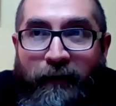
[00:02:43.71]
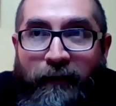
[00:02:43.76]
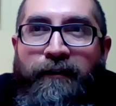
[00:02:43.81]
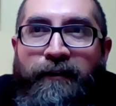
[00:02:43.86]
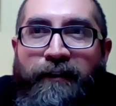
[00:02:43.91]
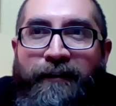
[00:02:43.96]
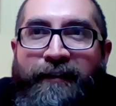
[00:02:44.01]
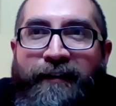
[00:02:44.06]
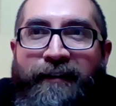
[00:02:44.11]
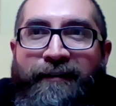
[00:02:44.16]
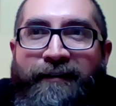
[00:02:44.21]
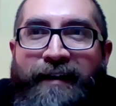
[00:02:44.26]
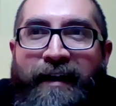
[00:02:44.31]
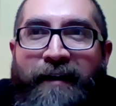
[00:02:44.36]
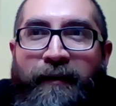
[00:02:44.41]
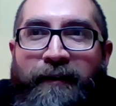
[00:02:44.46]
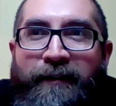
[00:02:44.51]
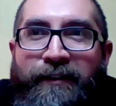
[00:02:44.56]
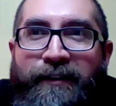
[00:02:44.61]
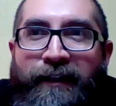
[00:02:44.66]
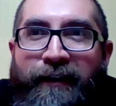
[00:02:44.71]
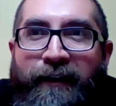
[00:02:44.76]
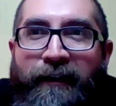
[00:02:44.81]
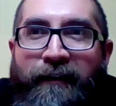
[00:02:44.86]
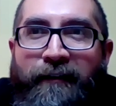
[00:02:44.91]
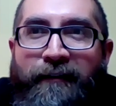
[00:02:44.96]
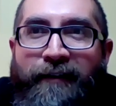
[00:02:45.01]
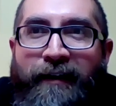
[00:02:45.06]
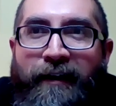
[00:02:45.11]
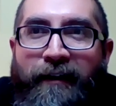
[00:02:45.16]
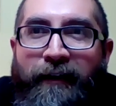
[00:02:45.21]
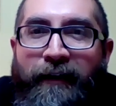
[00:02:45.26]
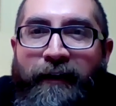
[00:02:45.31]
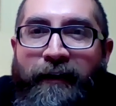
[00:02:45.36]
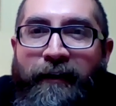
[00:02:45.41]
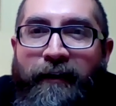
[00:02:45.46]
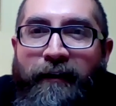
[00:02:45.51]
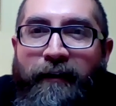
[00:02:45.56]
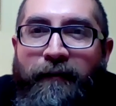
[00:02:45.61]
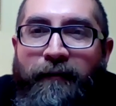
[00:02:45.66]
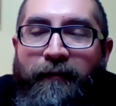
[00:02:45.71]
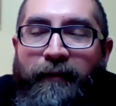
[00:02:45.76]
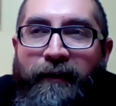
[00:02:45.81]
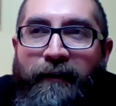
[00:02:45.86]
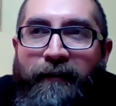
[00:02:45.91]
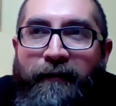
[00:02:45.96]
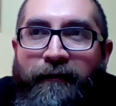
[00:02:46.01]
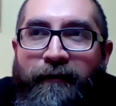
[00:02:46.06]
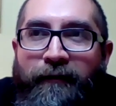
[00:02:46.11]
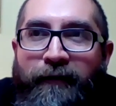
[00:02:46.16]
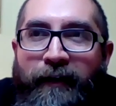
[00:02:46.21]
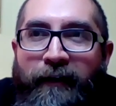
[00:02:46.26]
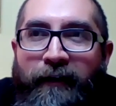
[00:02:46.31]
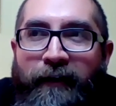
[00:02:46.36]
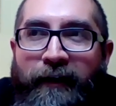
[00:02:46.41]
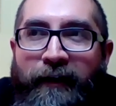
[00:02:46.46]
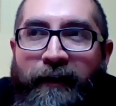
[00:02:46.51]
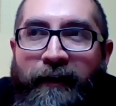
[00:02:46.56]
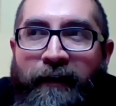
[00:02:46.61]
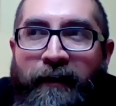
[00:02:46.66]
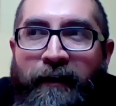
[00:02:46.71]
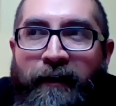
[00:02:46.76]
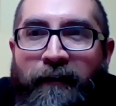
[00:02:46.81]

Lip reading: Just establishing this, I think, can be very,